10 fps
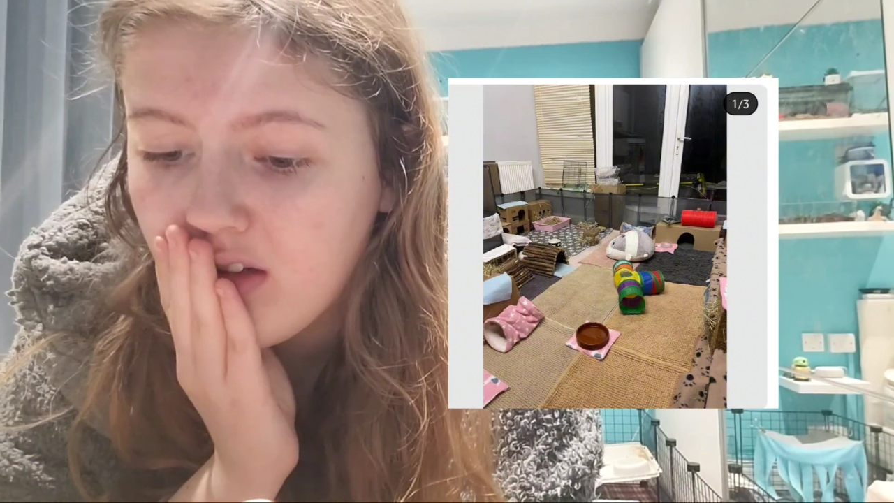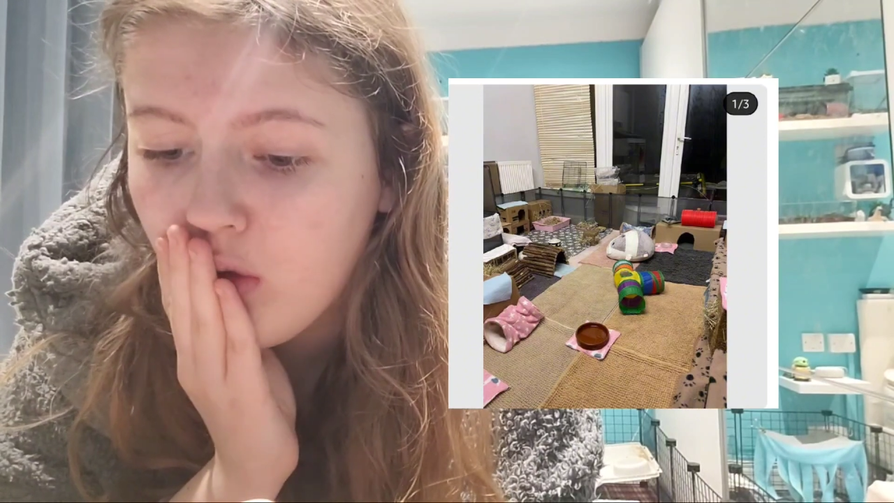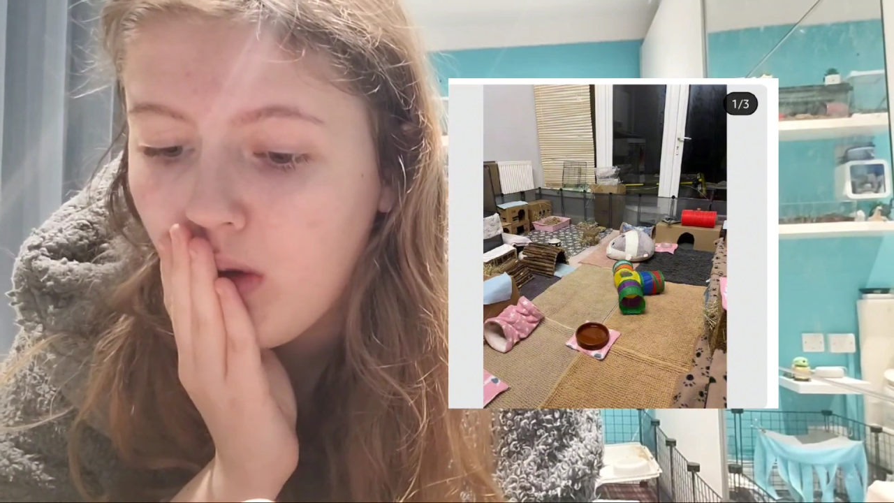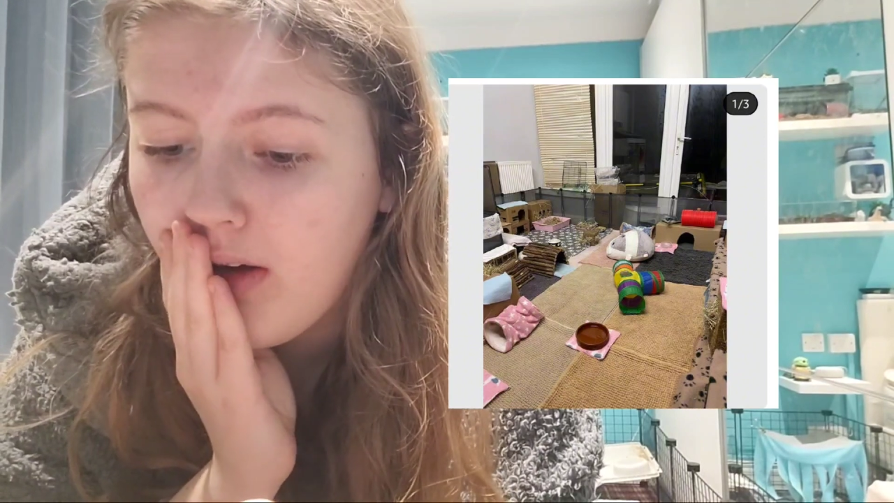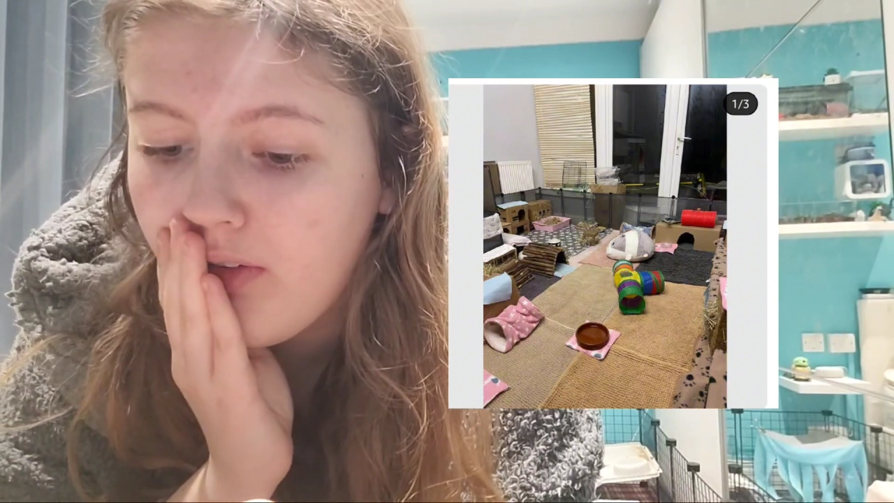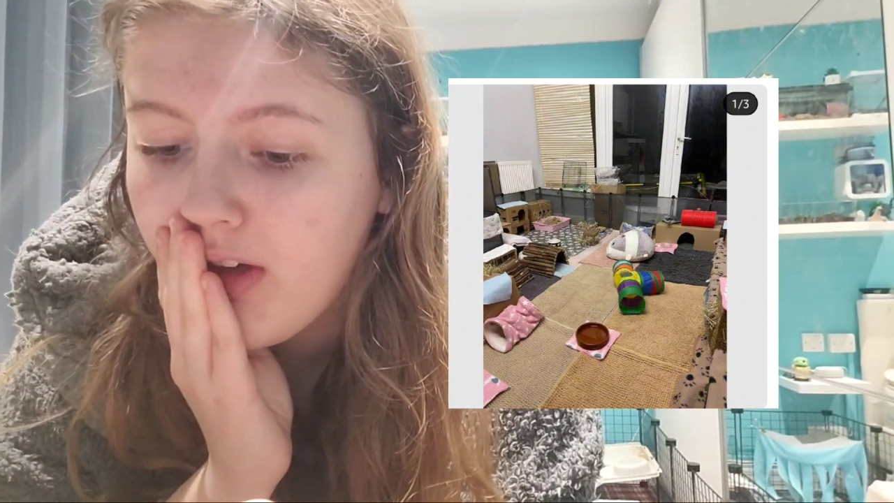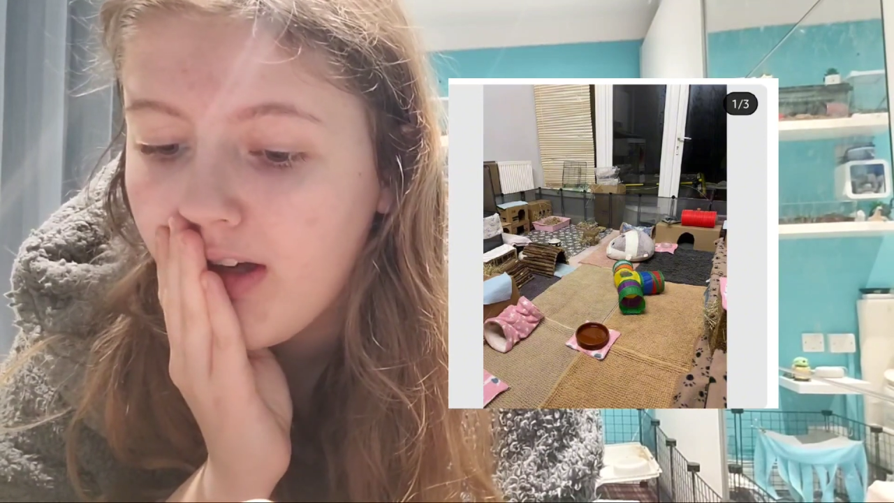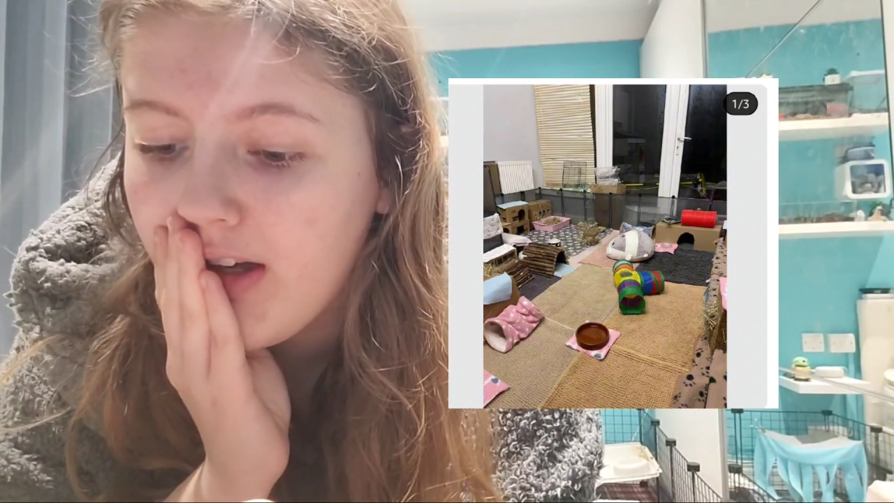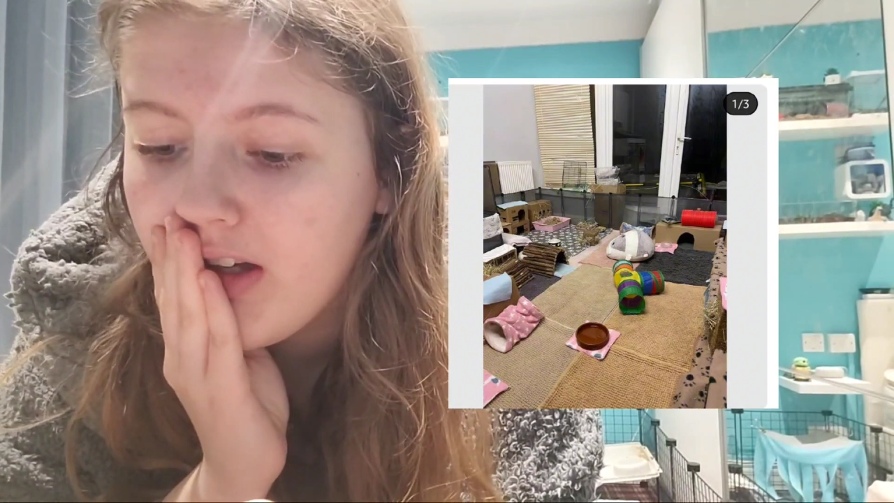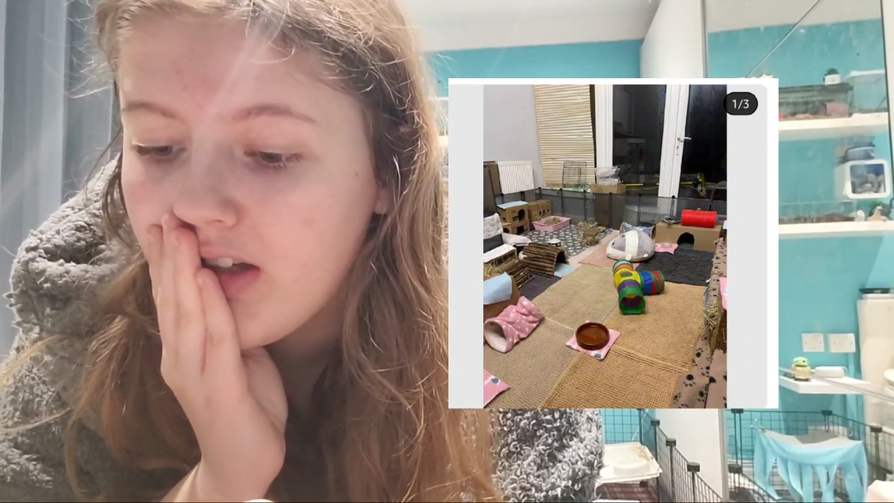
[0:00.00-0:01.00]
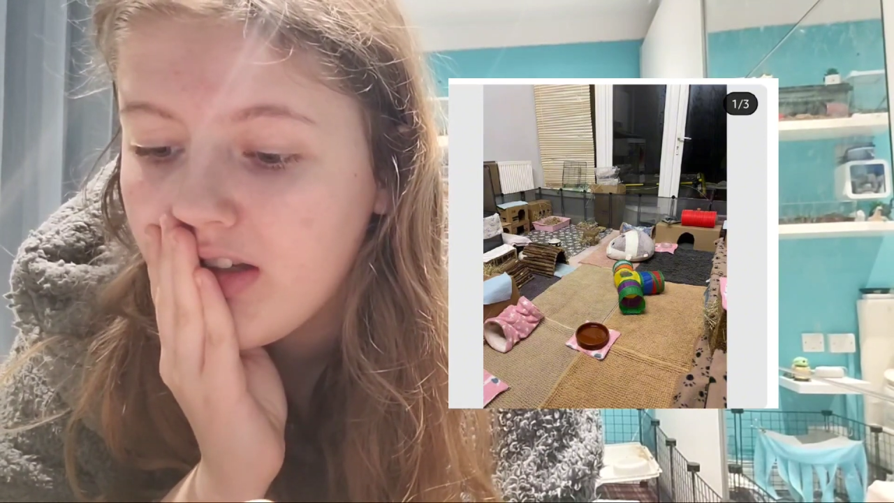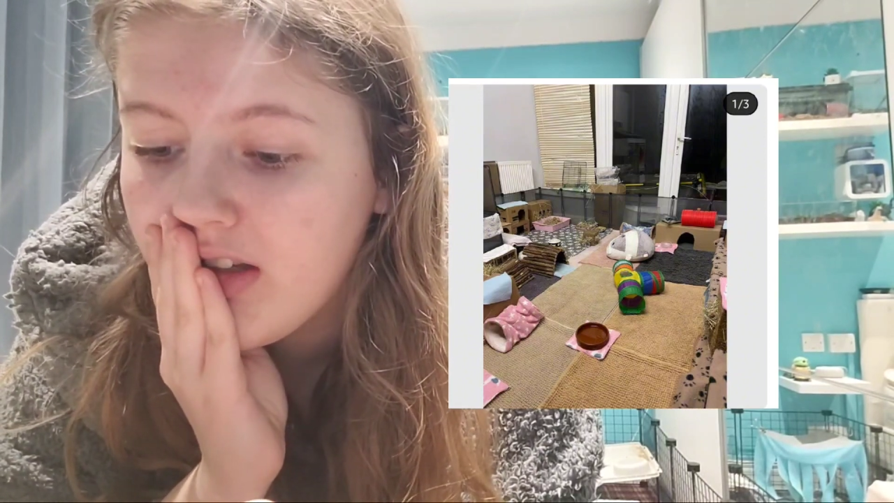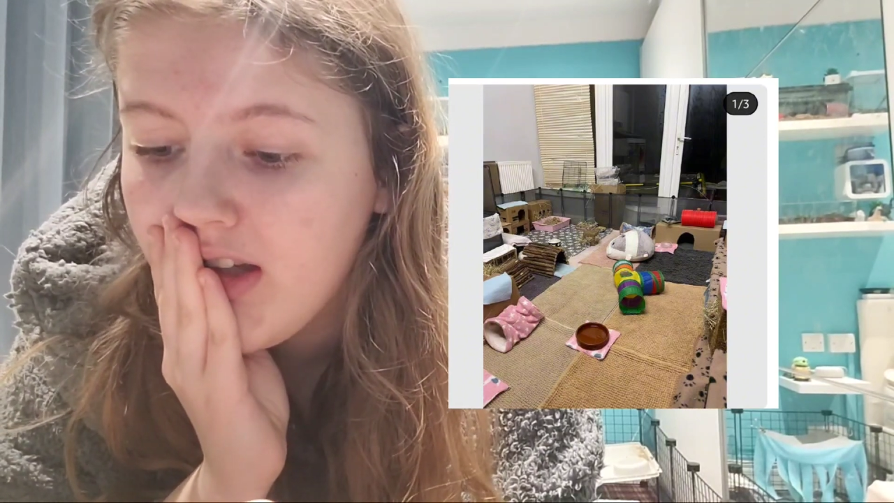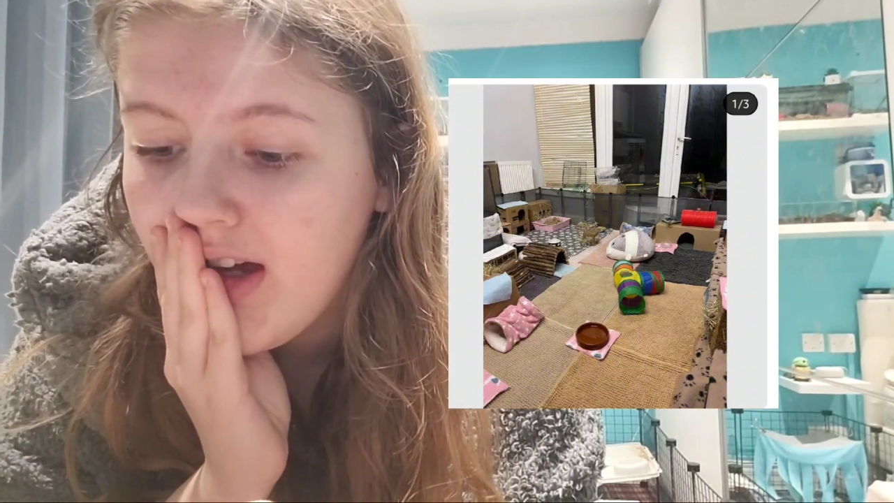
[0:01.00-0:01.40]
12 liners,